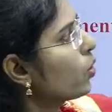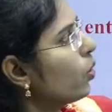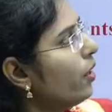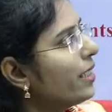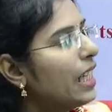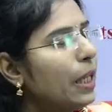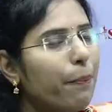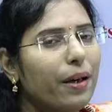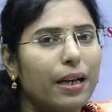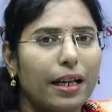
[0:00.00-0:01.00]
on deeper
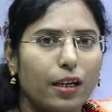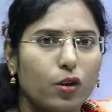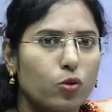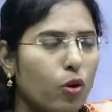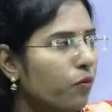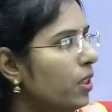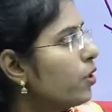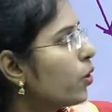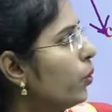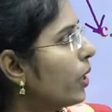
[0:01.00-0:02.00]
layers of this
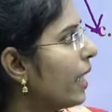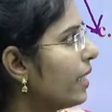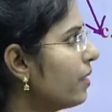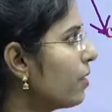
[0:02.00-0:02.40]
cutaneous